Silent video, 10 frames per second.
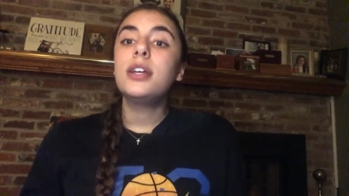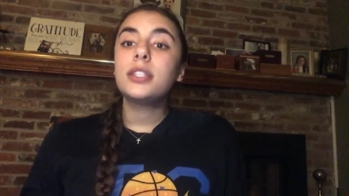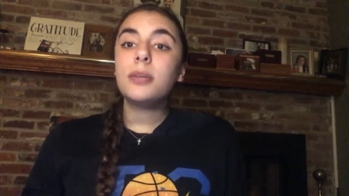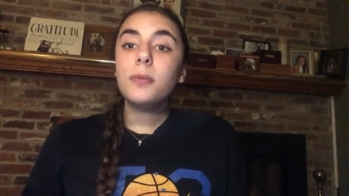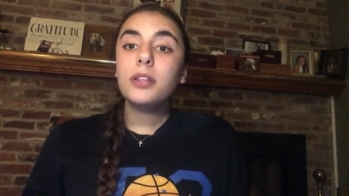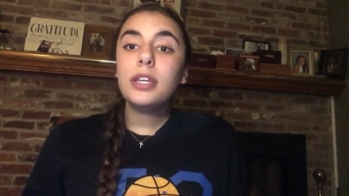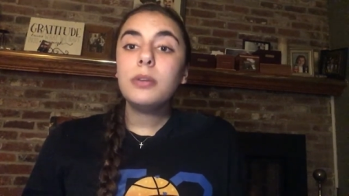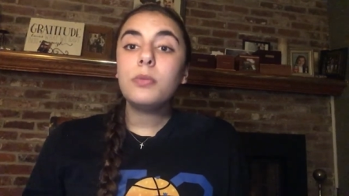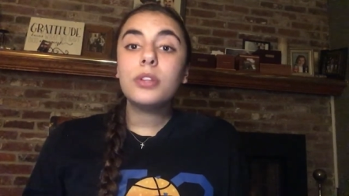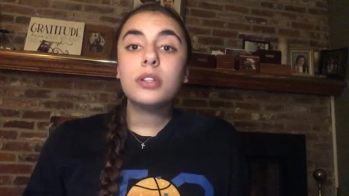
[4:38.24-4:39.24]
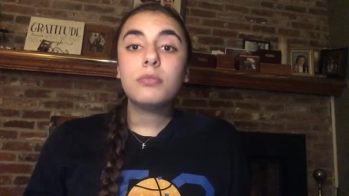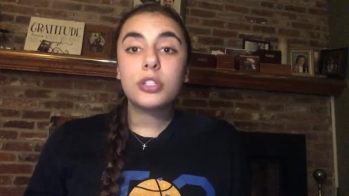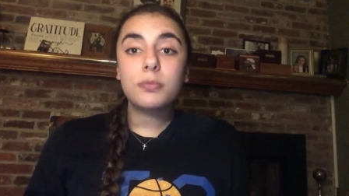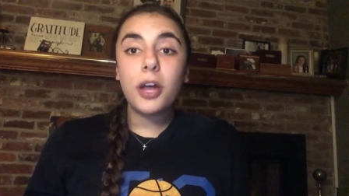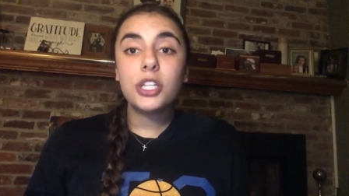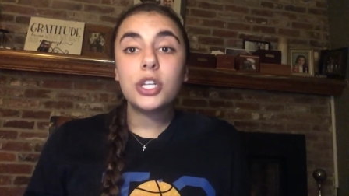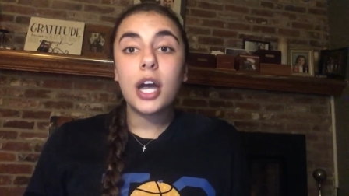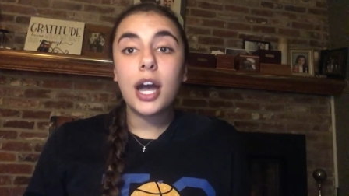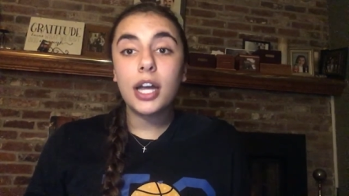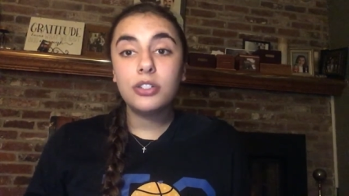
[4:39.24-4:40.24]
typically will respond to
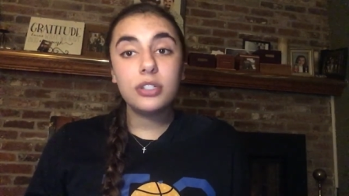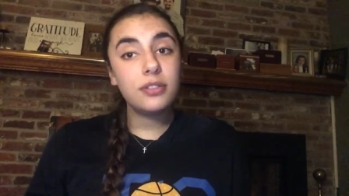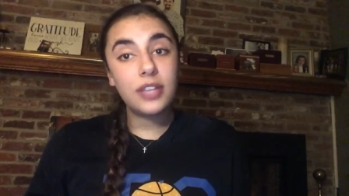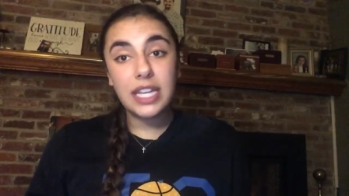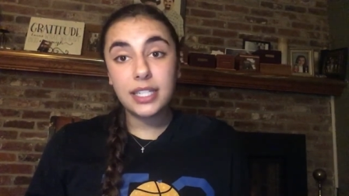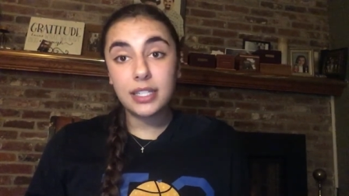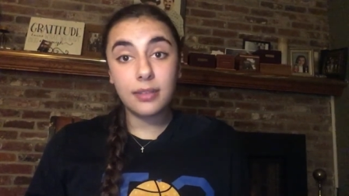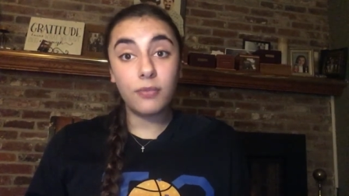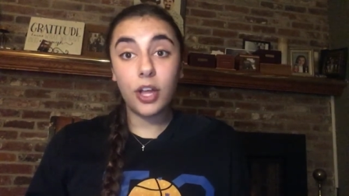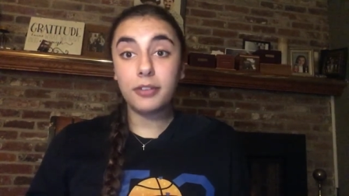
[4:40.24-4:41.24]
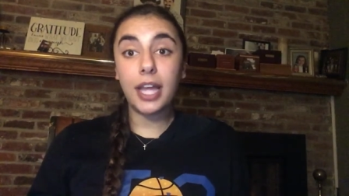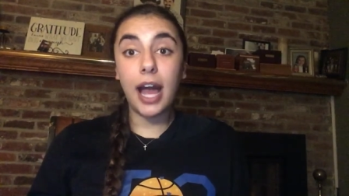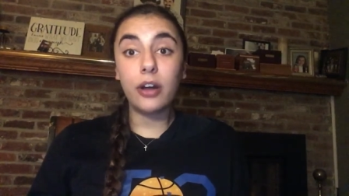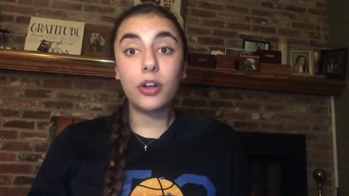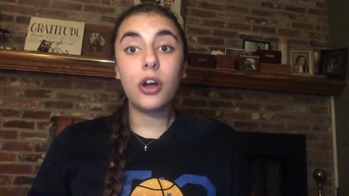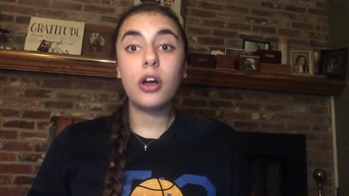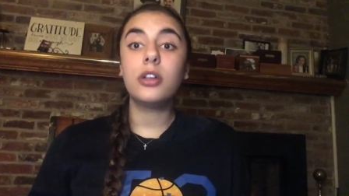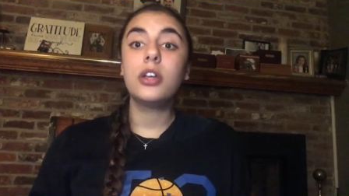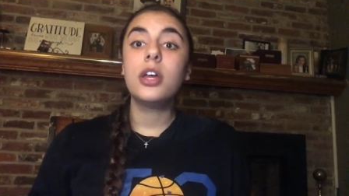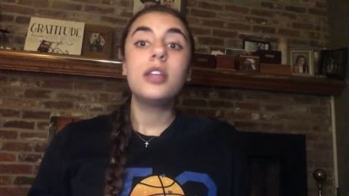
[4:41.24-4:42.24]
hundreds of cases involving
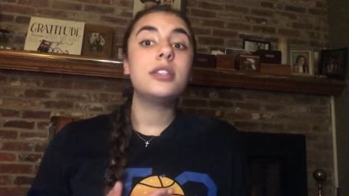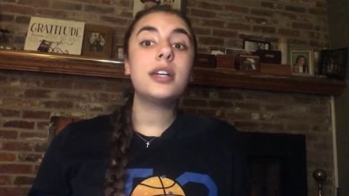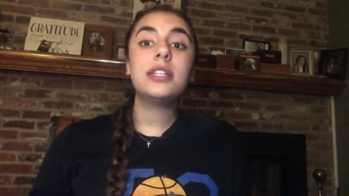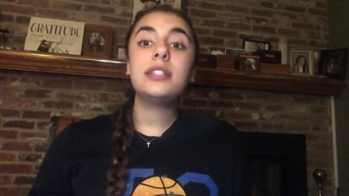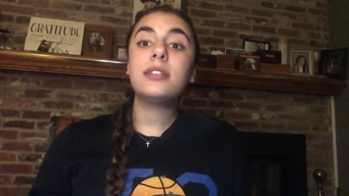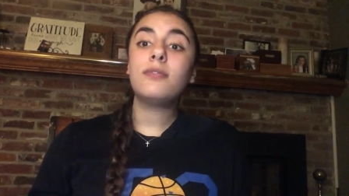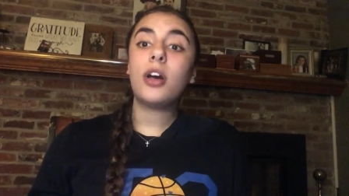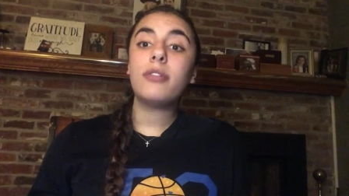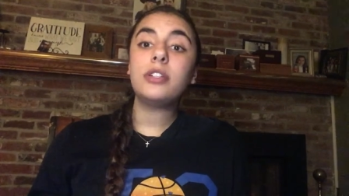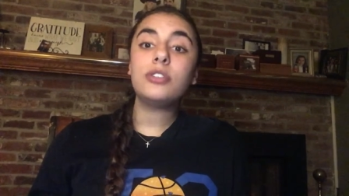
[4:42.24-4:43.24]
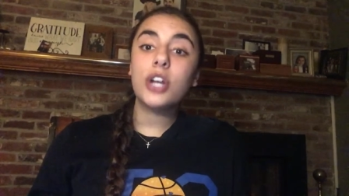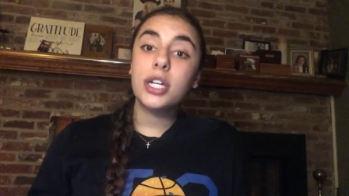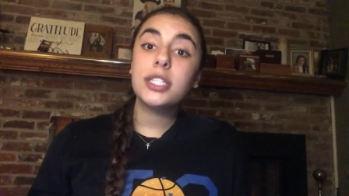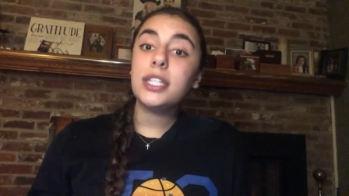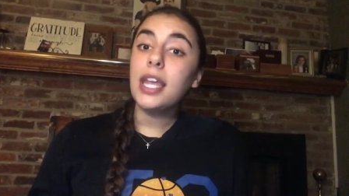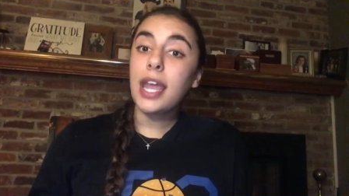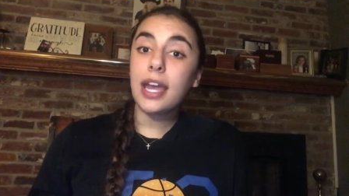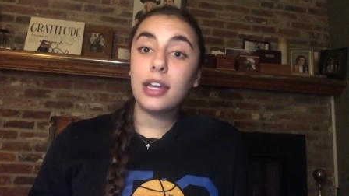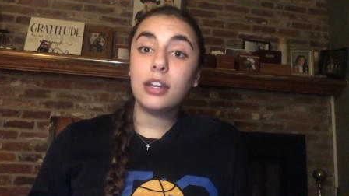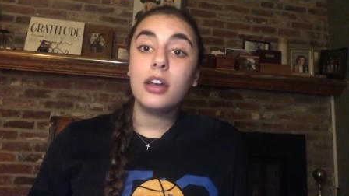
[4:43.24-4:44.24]
alcohol, dozens involving drugs,
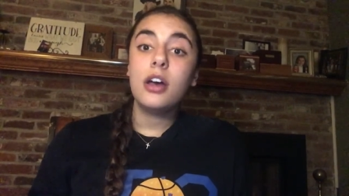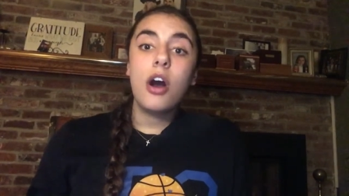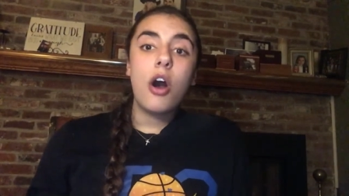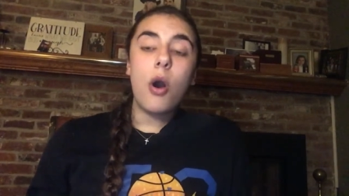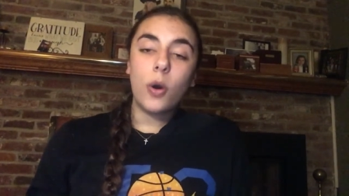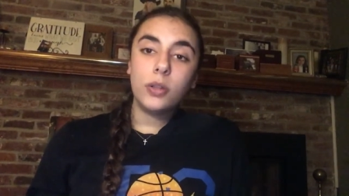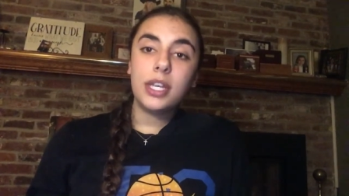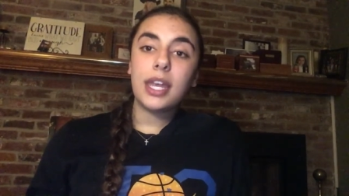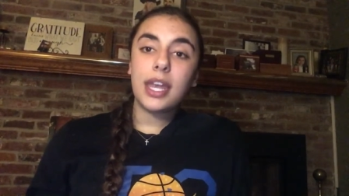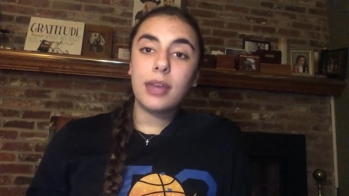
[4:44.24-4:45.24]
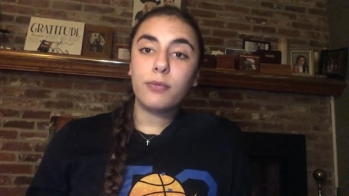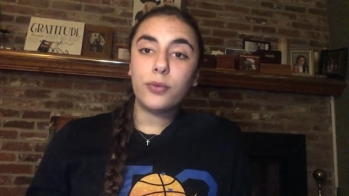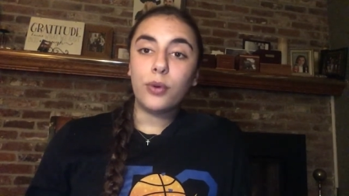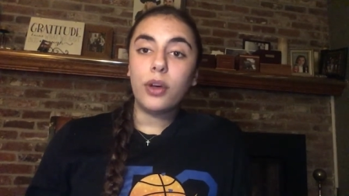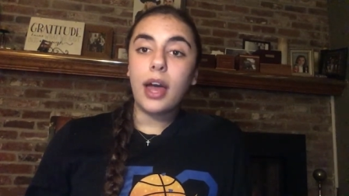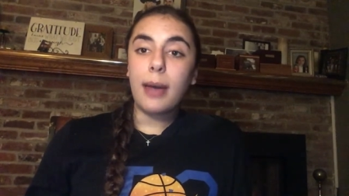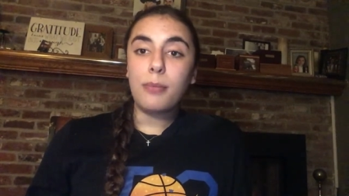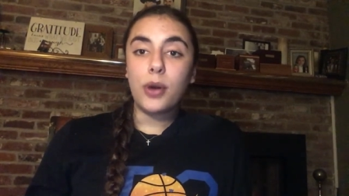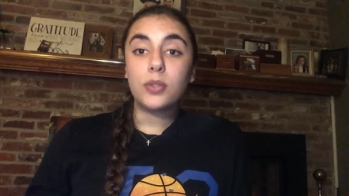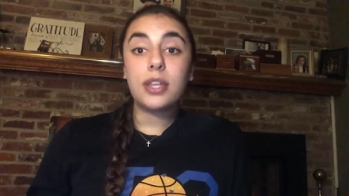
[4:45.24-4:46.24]
and only a handful at
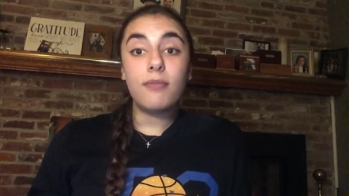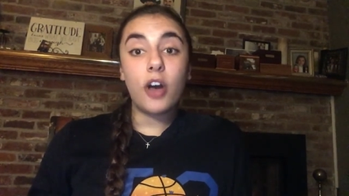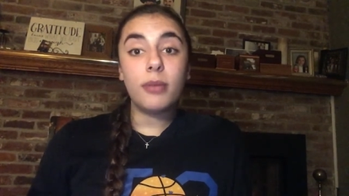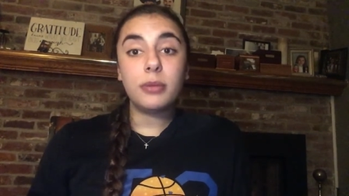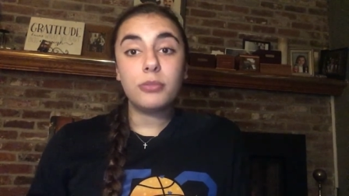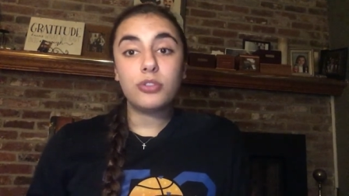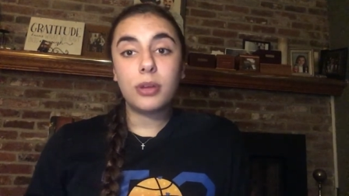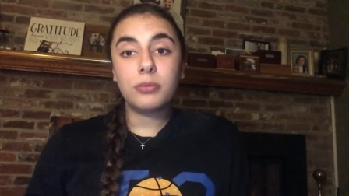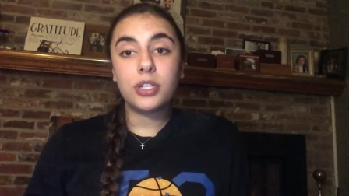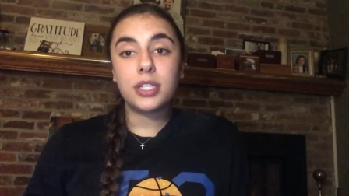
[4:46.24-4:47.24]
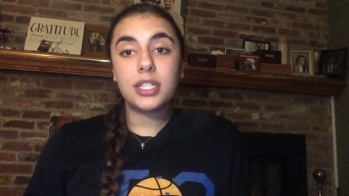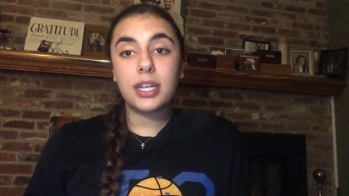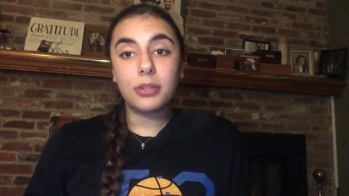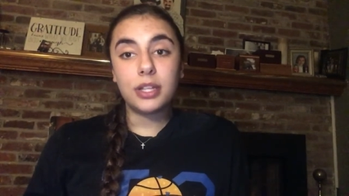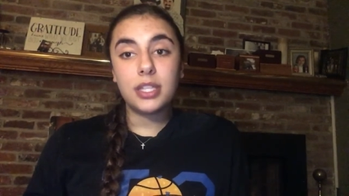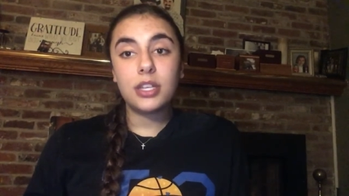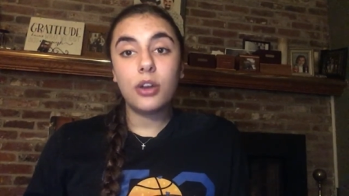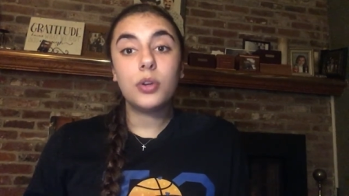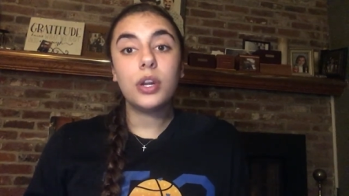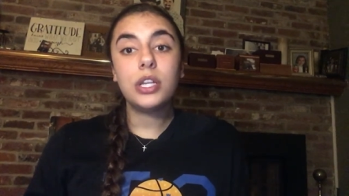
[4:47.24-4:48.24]
most involving prescription stimulants,
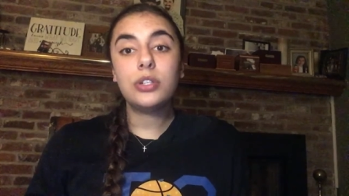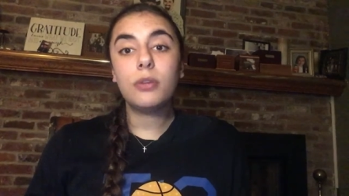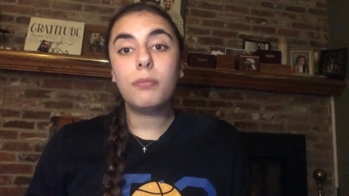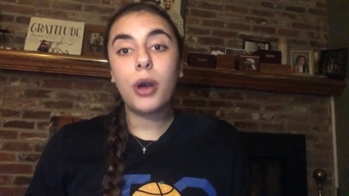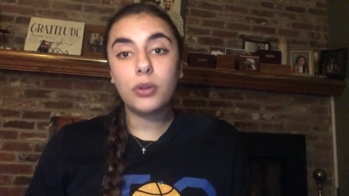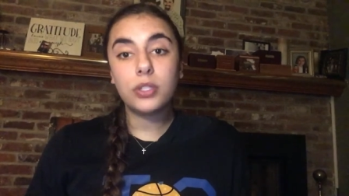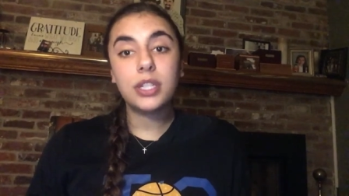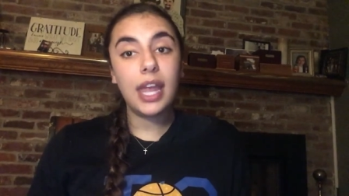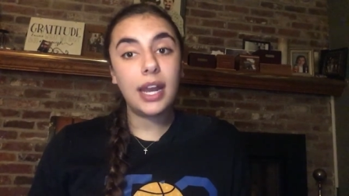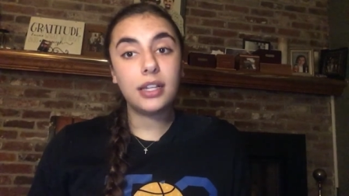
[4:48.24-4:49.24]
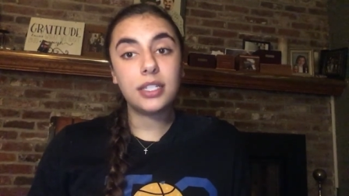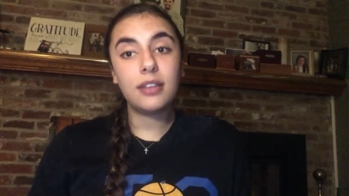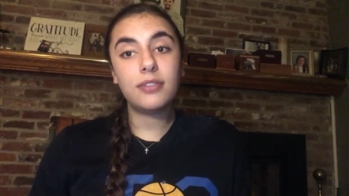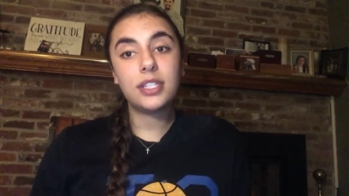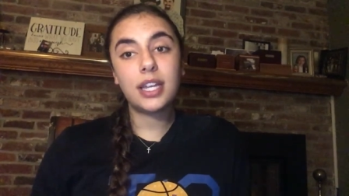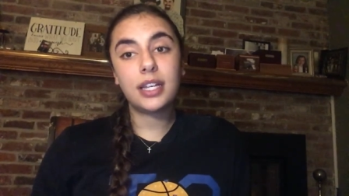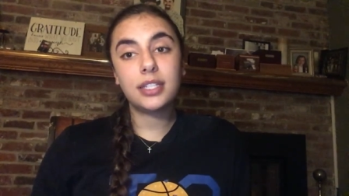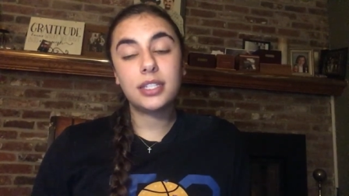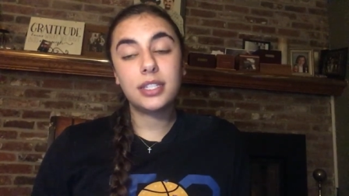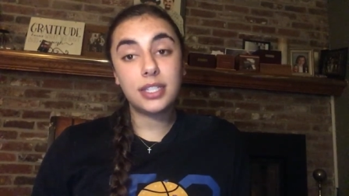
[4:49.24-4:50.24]
according to a post analyst of
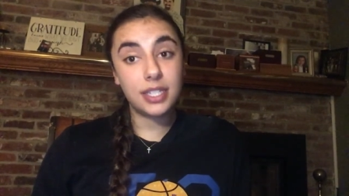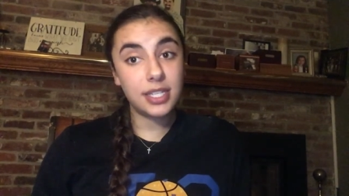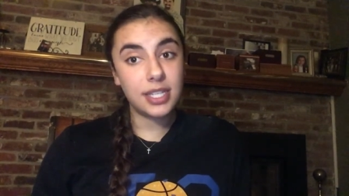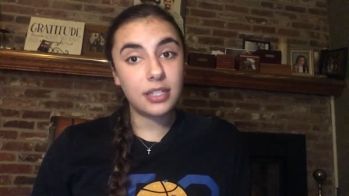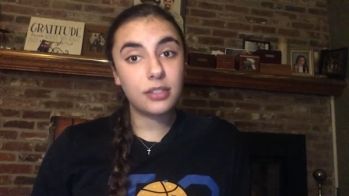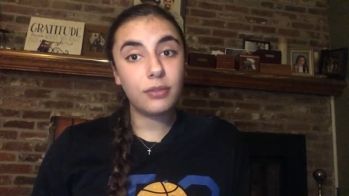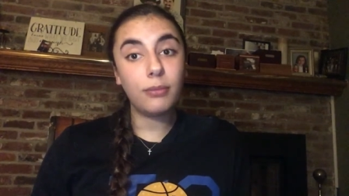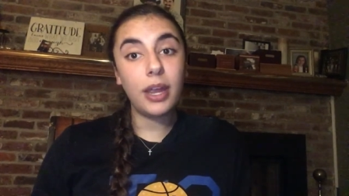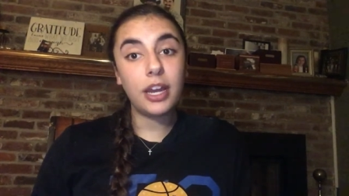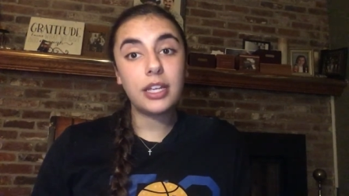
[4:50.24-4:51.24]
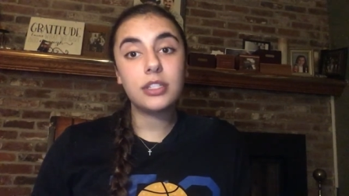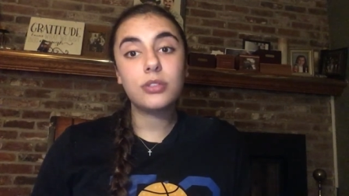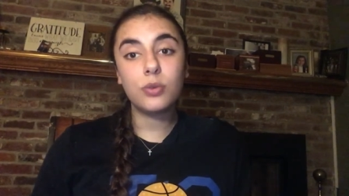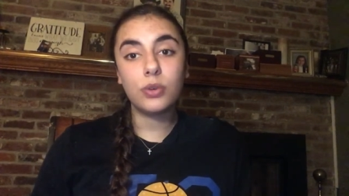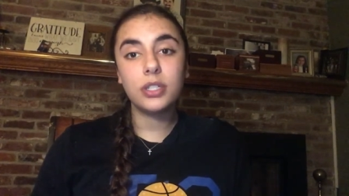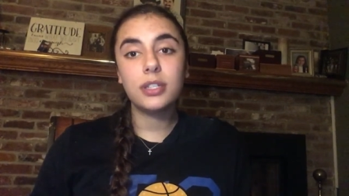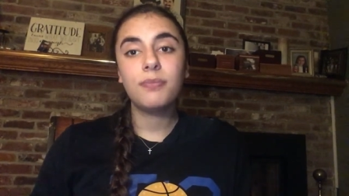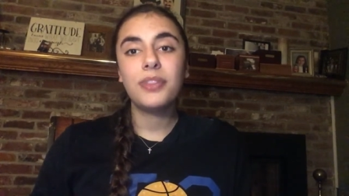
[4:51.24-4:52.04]
statistics from area schools.